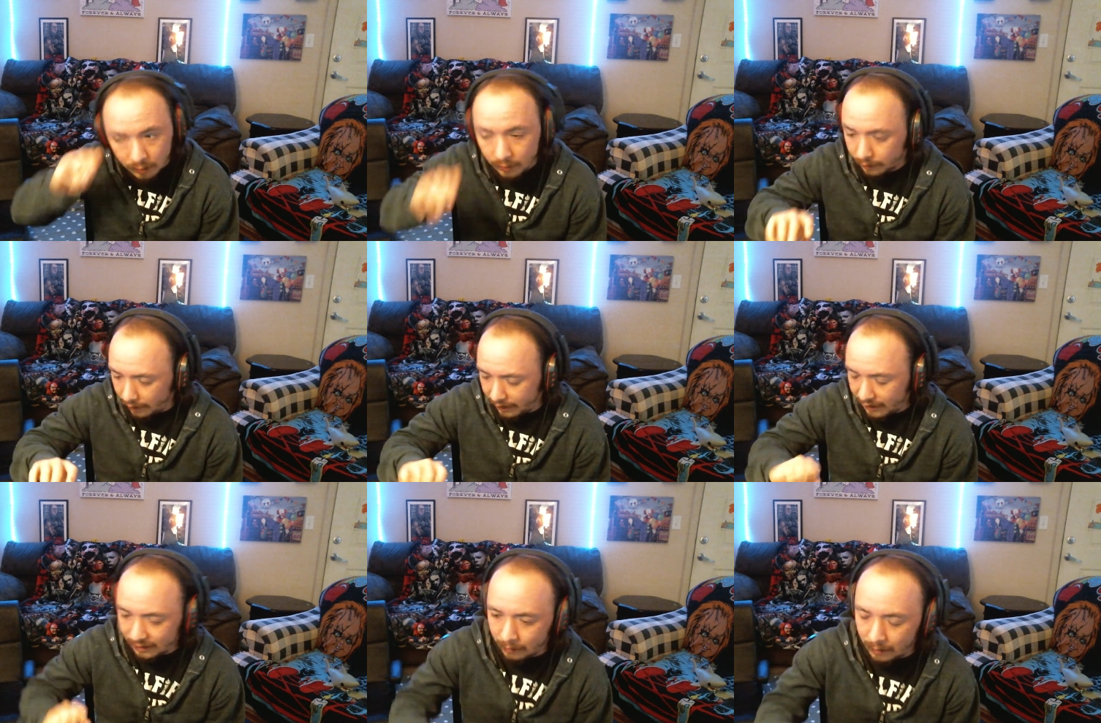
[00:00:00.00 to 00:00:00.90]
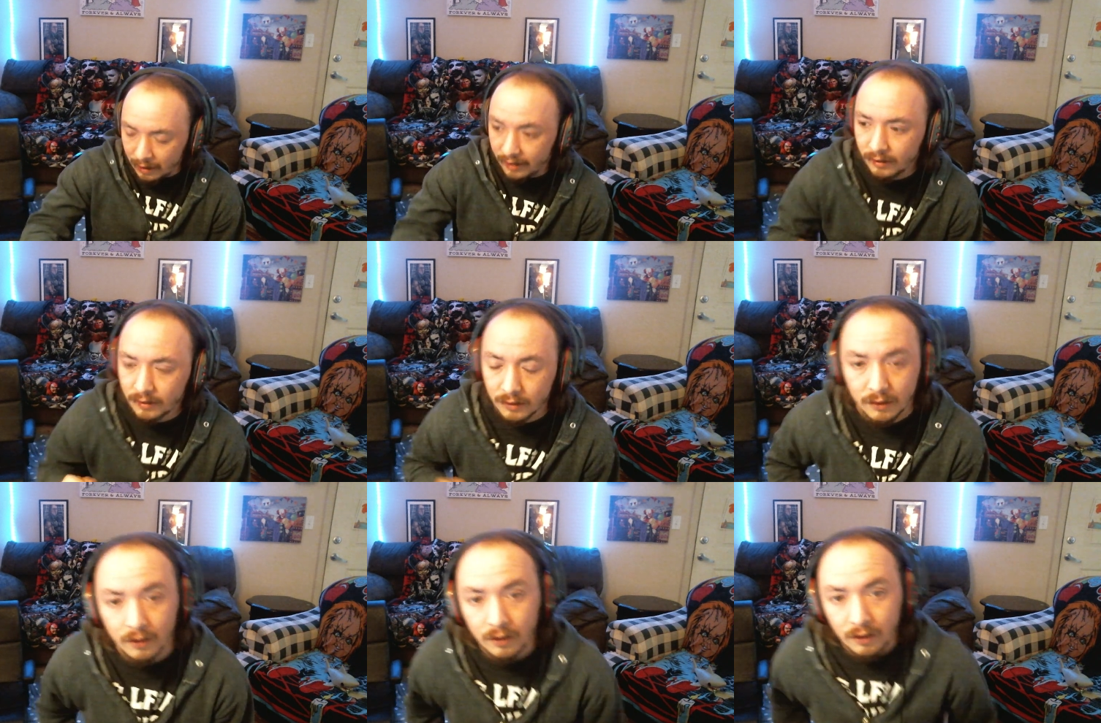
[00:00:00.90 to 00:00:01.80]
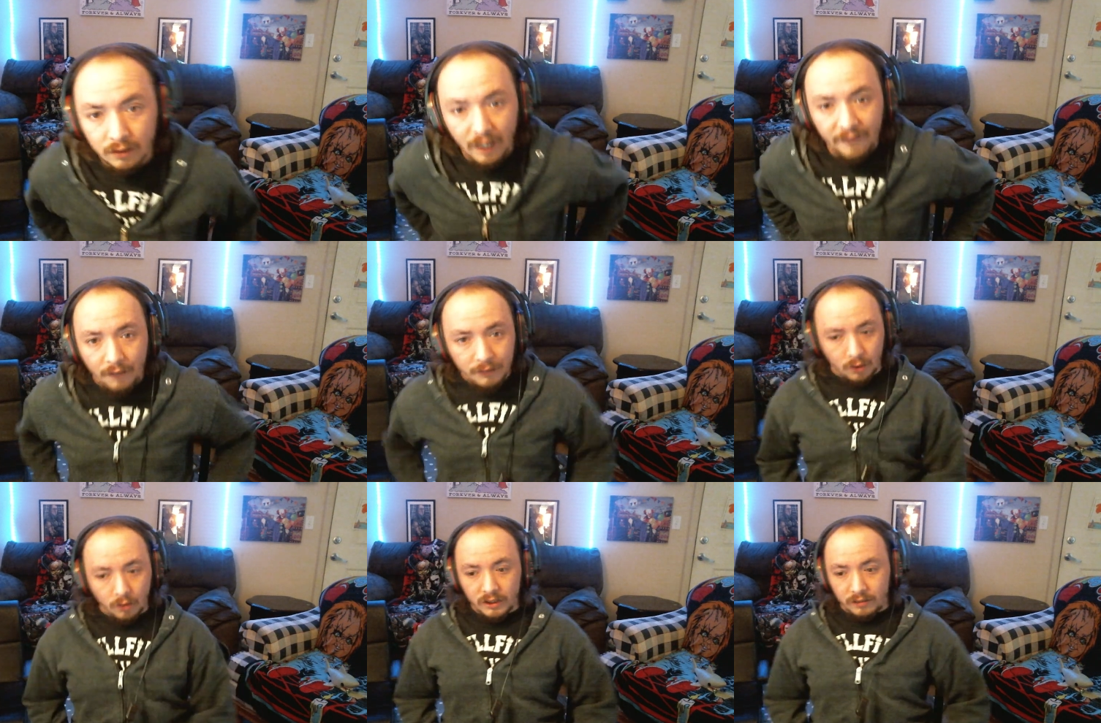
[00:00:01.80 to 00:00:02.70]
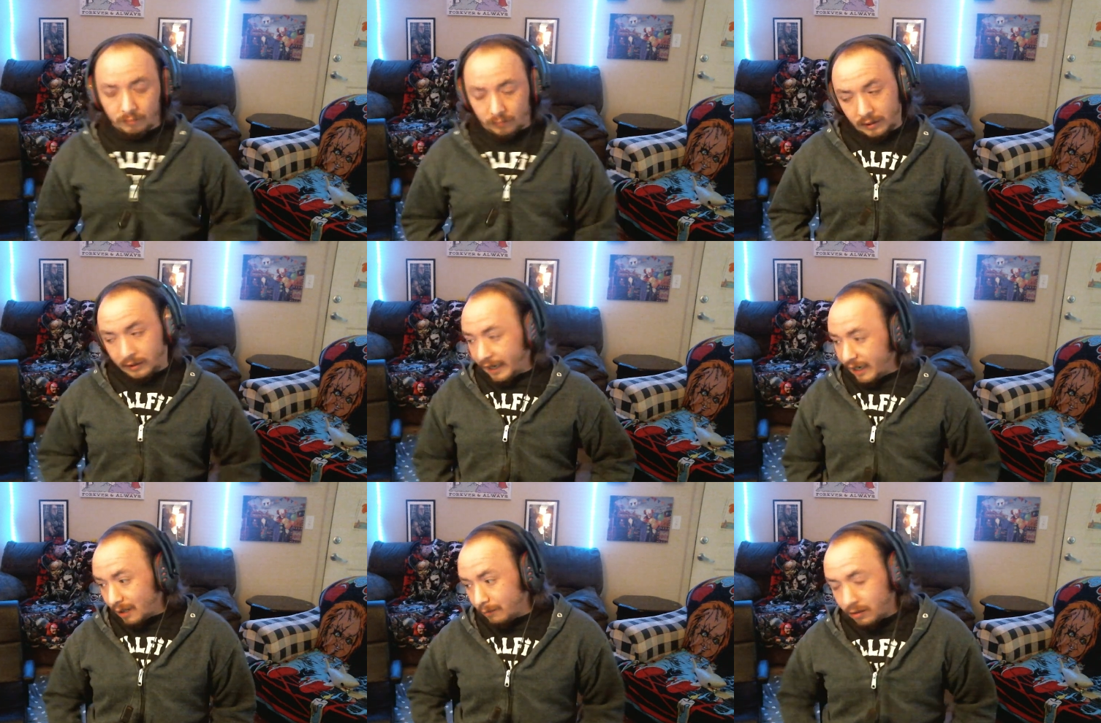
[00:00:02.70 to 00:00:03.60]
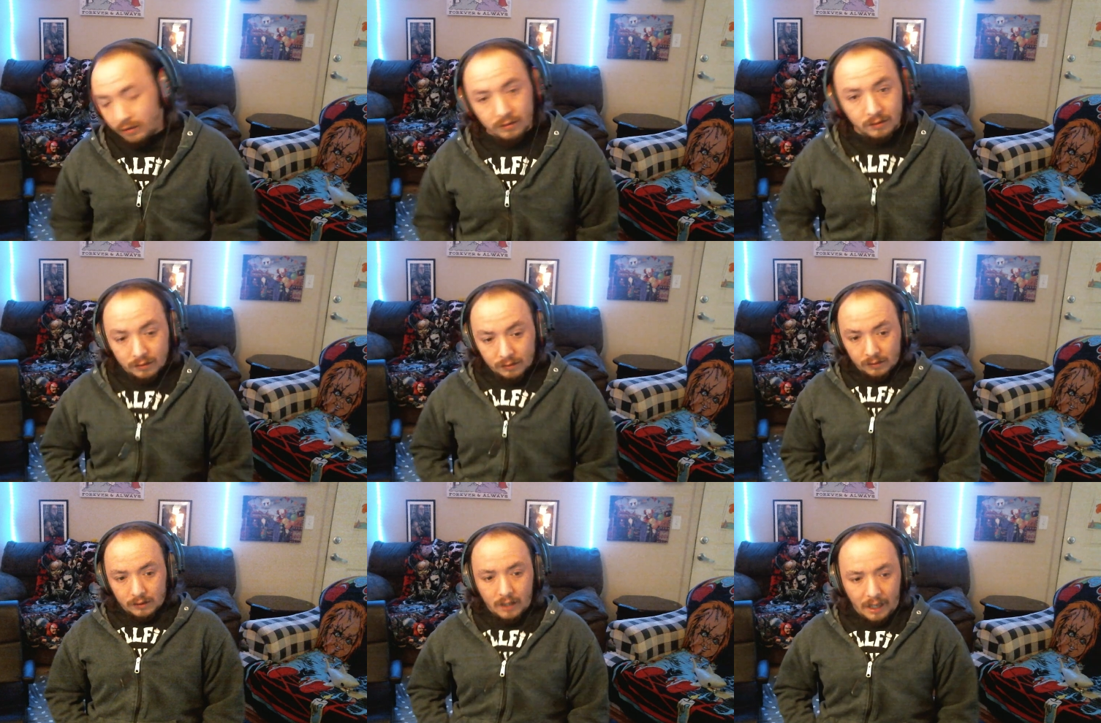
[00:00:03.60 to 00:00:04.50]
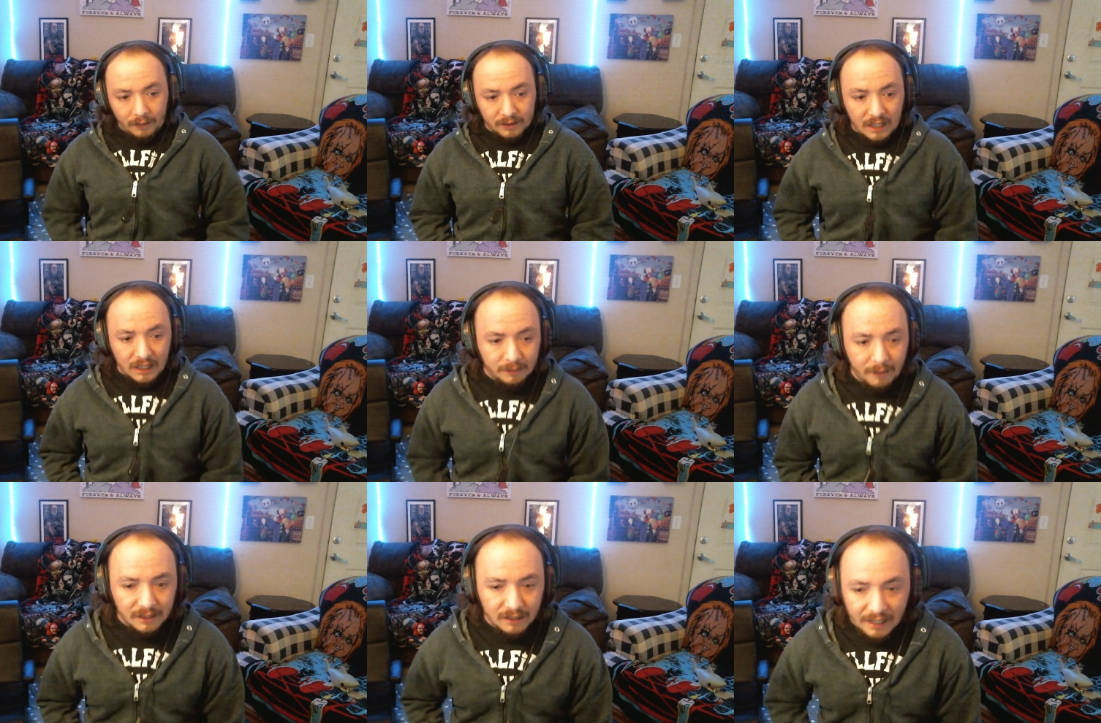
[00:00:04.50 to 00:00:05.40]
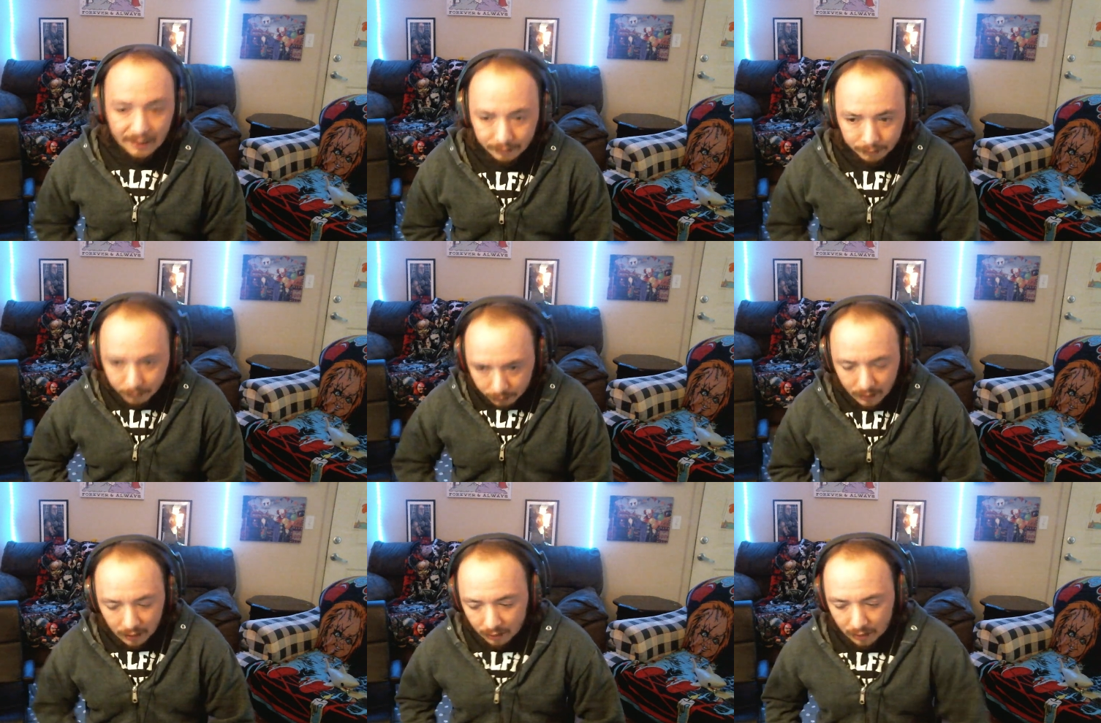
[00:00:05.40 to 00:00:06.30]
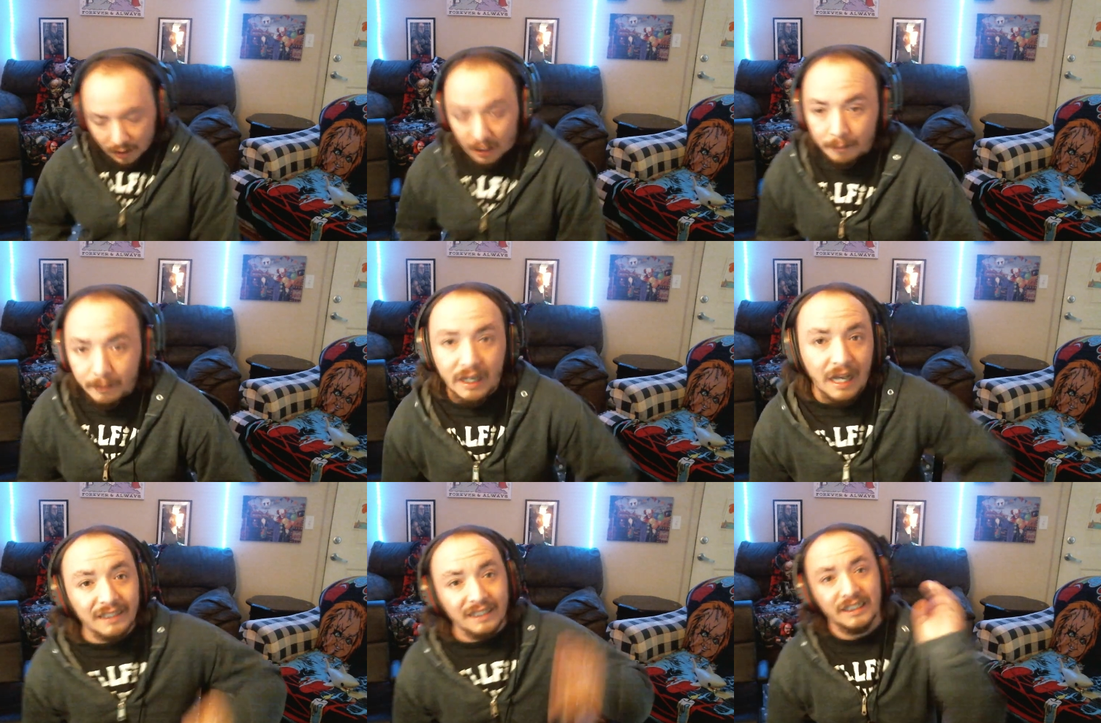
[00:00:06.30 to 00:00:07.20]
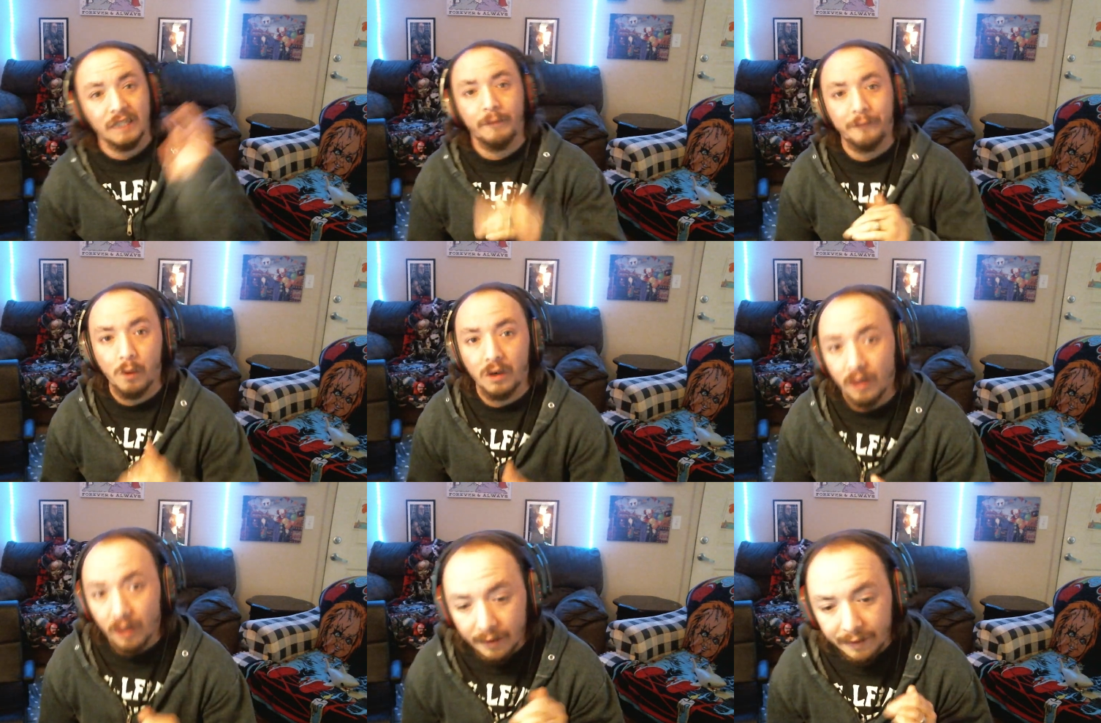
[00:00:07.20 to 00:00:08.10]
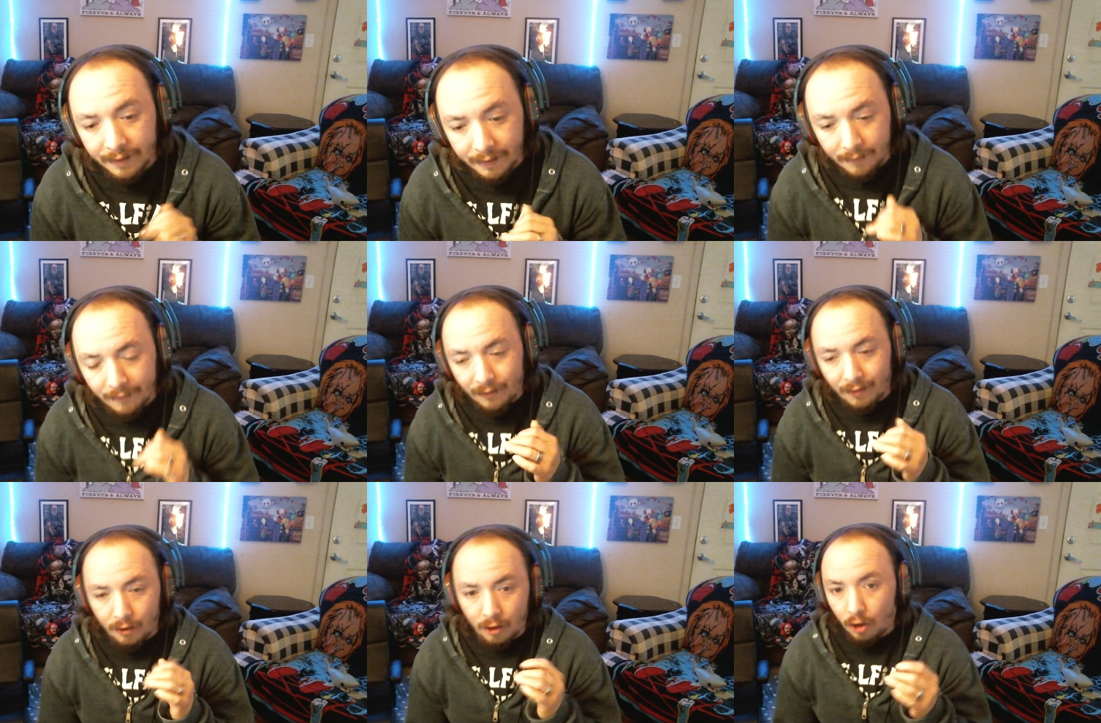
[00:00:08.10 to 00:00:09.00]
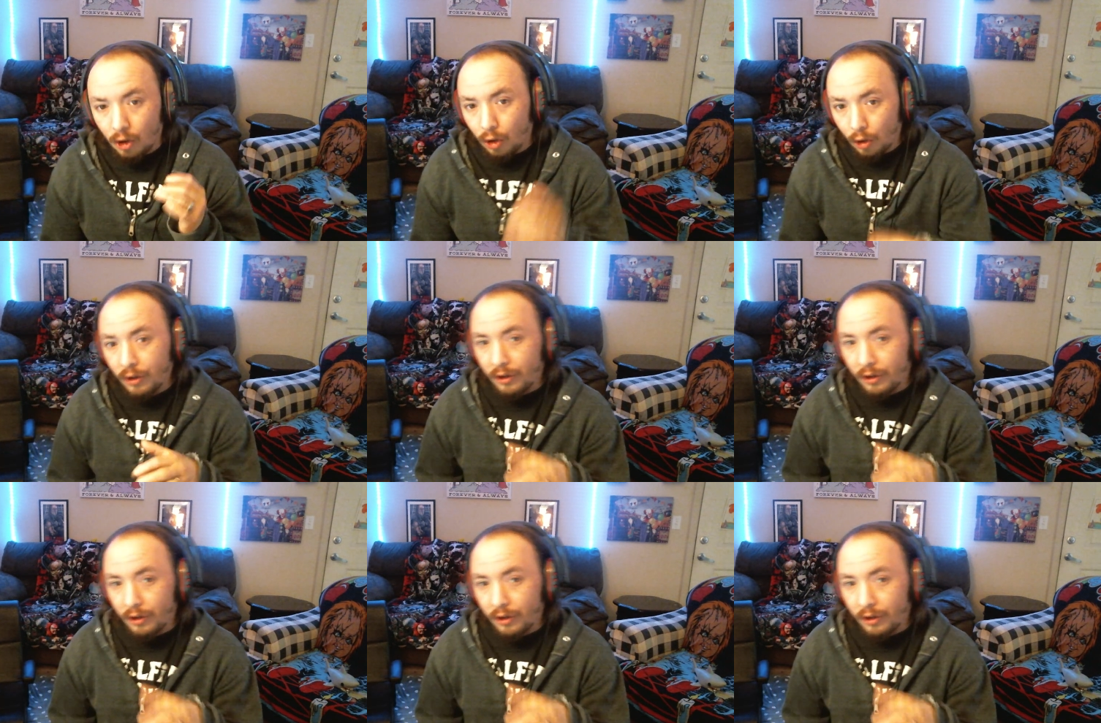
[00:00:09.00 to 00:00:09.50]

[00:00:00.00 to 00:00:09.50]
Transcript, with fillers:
Speaker 1: Sorry, I got something mad. Yeah, that was holy. Damn. I was not expecting that. All right, but as I said before, who do